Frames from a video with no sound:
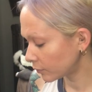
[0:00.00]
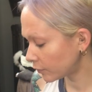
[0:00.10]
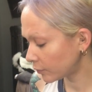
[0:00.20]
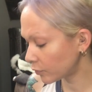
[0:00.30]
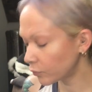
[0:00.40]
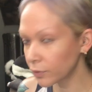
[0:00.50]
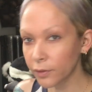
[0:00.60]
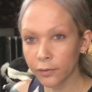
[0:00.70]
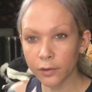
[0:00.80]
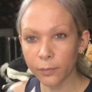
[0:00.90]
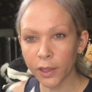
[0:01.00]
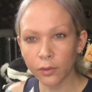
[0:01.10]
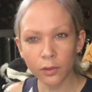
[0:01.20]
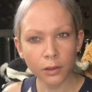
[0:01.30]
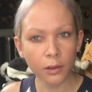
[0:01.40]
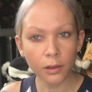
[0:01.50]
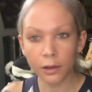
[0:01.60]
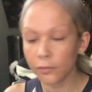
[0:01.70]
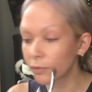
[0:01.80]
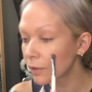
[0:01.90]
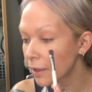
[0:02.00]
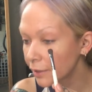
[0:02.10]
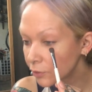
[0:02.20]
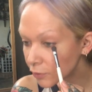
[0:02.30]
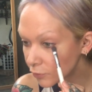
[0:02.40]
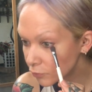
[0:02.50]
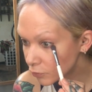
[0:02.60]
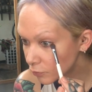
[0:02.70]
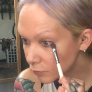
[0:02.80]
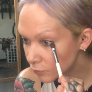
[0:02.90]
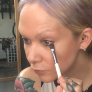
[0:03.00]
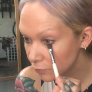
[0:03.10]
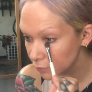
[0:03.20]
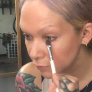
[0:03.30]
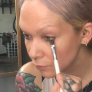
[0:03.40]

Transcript: This look really isn't about a lot of liner, it's just